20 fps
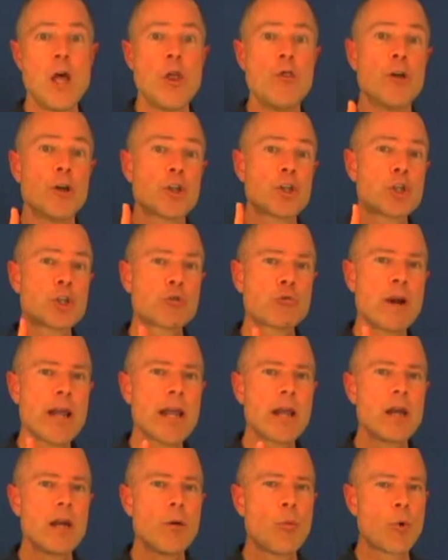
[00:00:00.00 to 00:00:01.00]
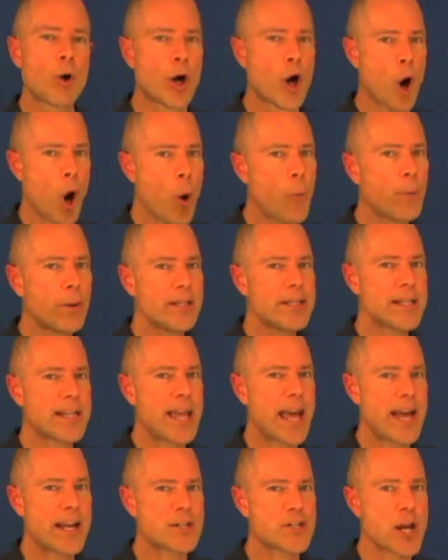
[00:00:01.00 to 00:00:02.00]
The trick we're hoping to
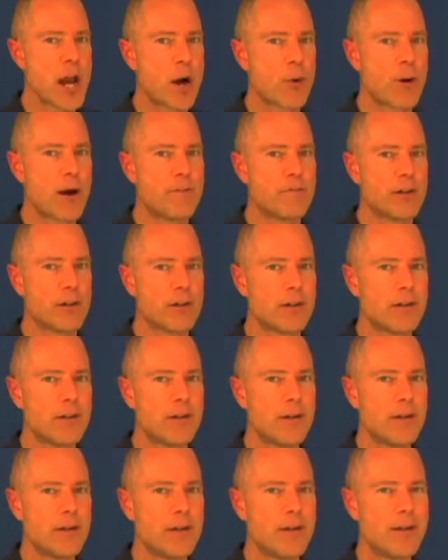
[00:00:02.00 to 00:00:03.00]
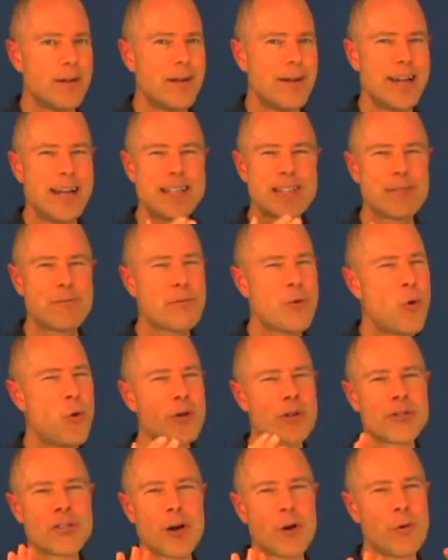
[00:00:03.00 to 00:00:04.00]
catch, however, has of
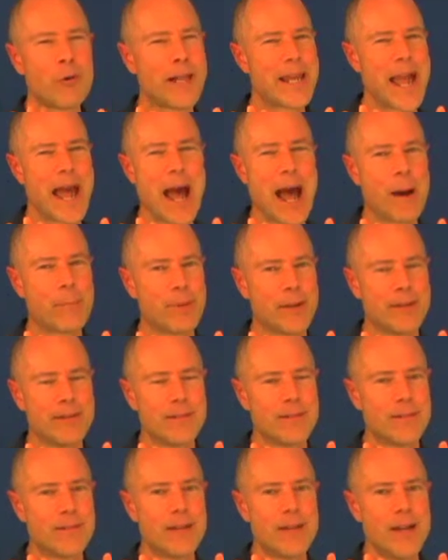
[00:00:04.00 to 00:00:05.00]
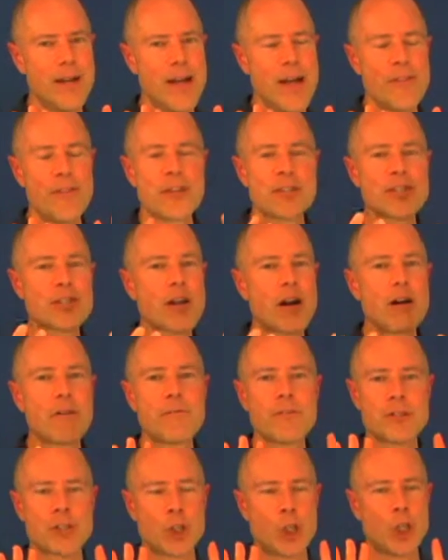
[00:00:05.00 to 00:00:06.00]
course already happened. The
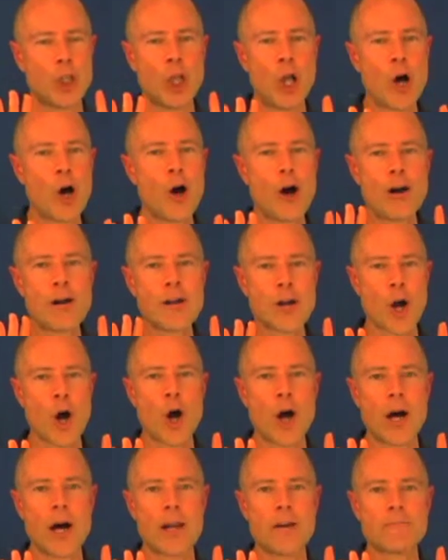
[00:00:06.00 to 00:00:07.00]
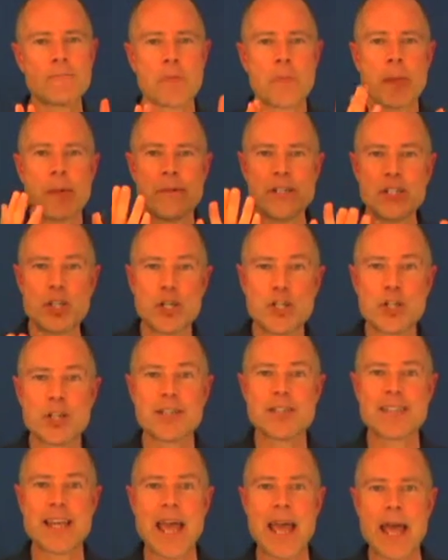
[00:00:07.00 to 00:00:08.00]
scarf is long gone from the
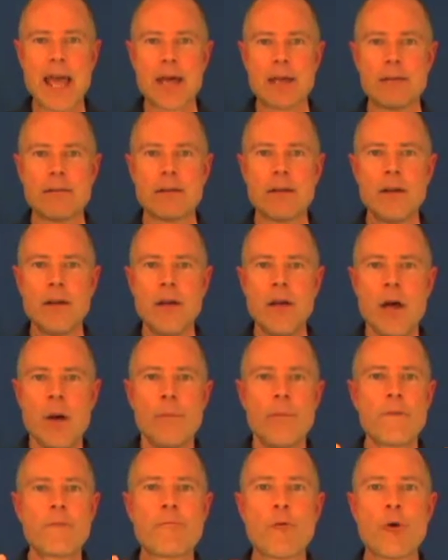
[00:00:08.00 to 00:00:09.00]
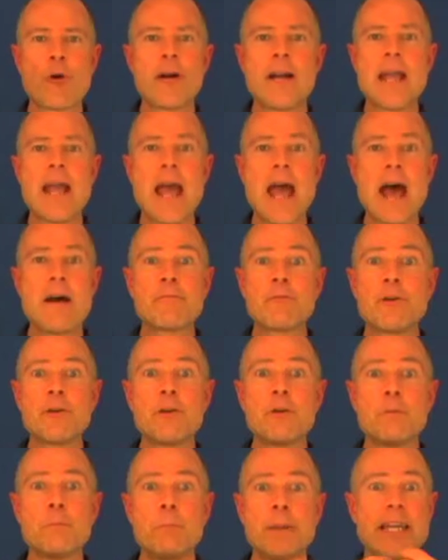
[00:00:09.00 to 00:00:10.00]
magician's hand before he
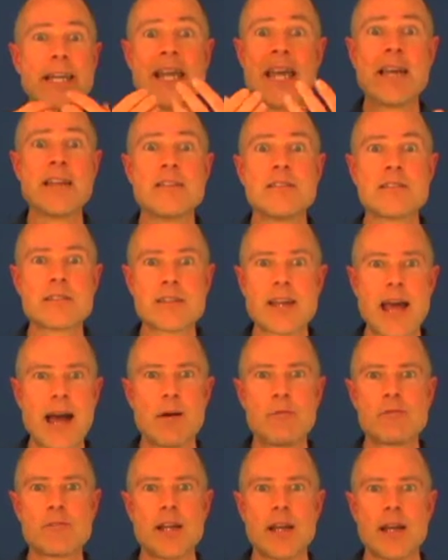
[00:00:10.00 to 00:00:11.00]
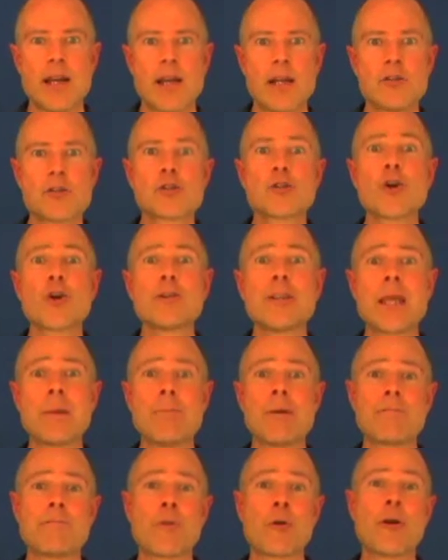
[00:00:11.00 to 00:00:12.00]
ever begins counting, and certainly
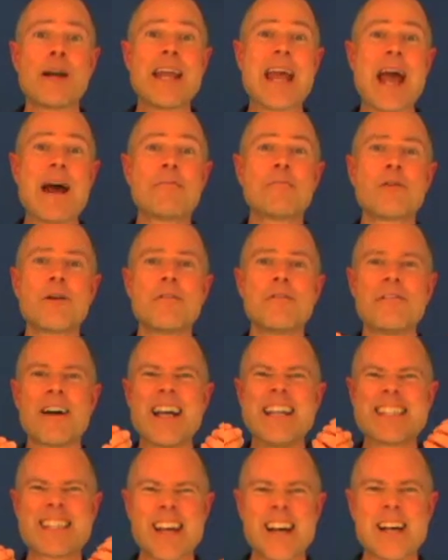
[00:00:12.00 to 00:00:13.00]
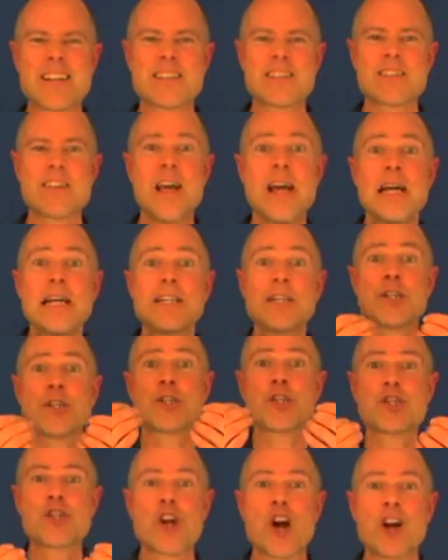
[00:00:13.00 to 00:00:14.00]
before he ever invites us to
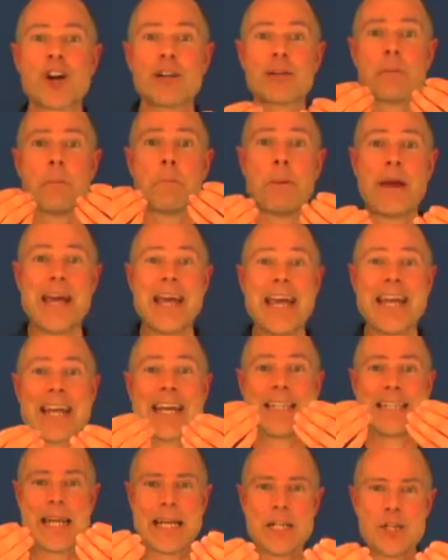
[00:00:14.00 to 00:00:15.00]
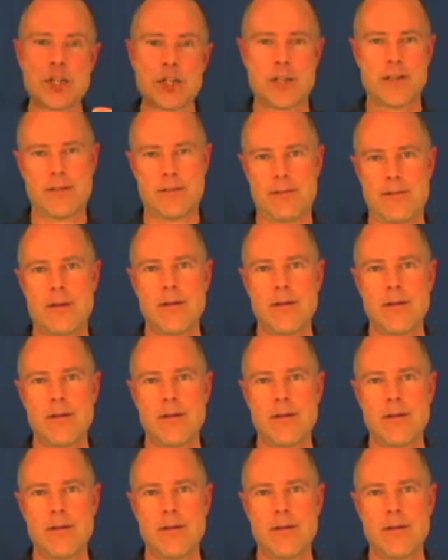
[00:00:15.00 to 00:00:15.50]
start paying attention.